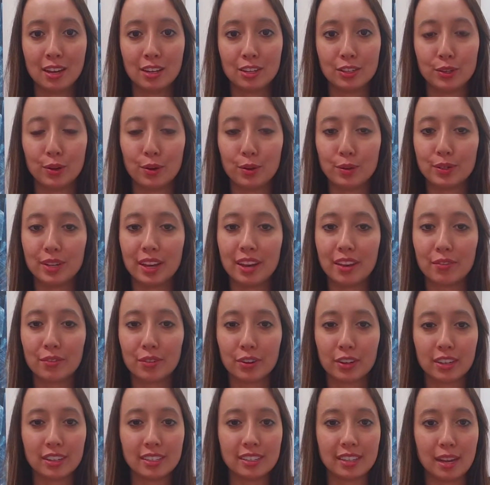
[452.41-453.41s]
So take,
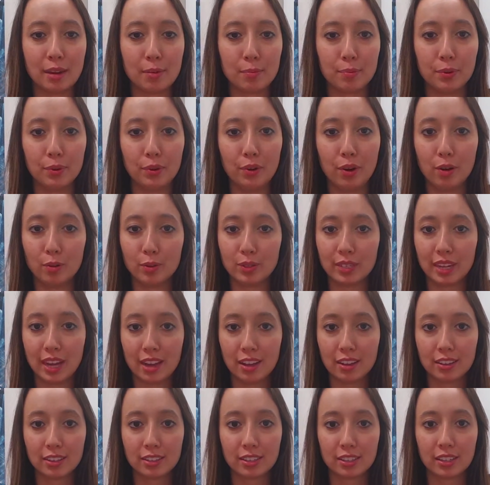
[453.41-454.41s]
for example,
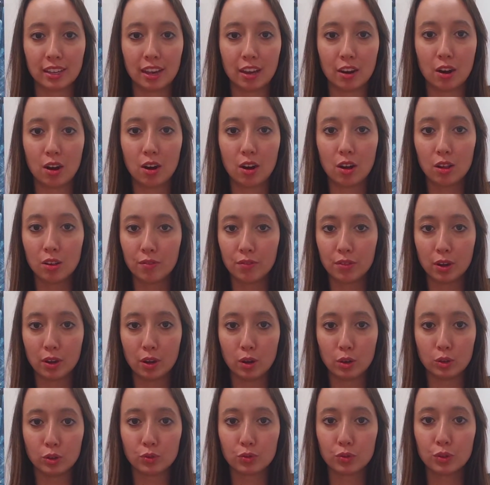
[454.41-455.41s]
hotels and all of
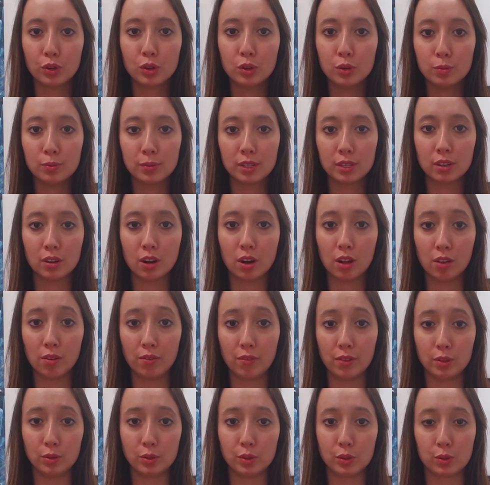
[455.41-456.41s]
those rooms and all
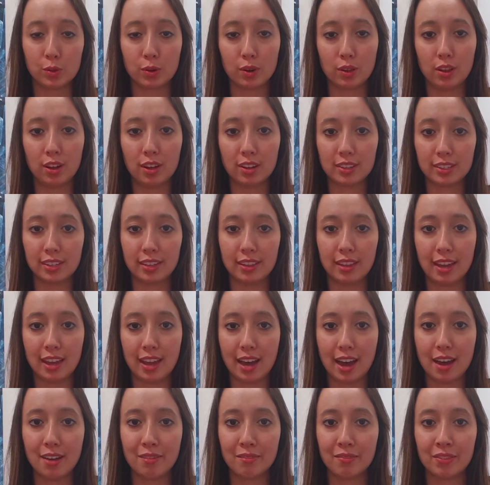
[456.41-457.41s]
of those door locks that they
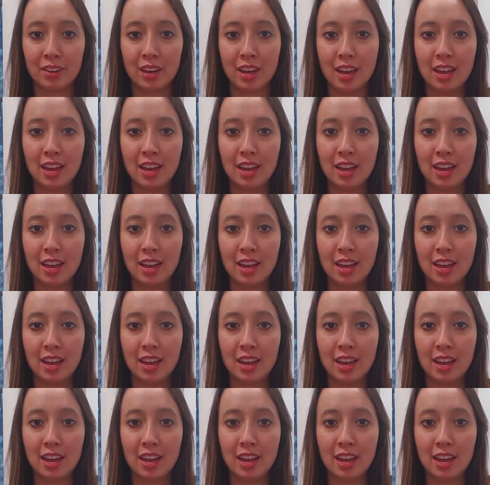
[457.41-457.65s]
have.